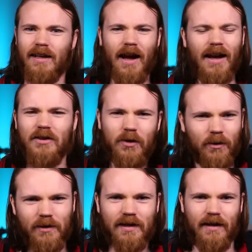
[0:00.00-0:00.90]
And I knew it
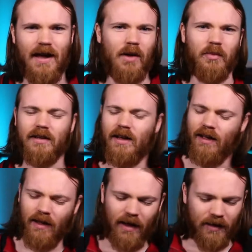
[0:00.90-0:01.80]
was gonna happen.
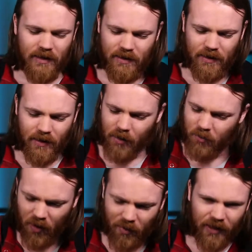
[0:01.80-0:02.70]
And I
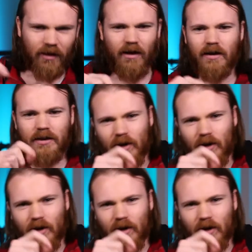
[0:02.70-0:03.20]
pull out my card,